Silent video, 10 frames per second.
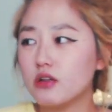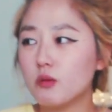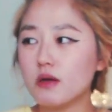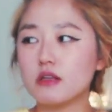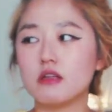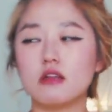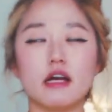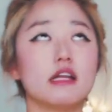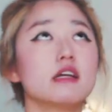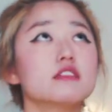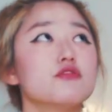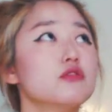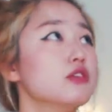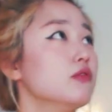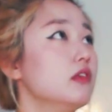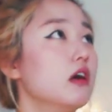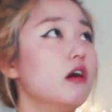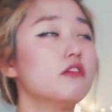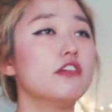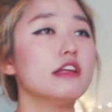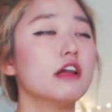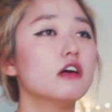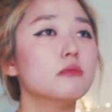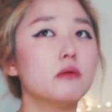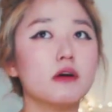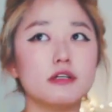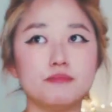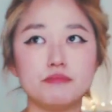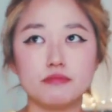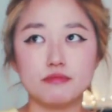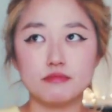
I know what the lighting is really off right now, but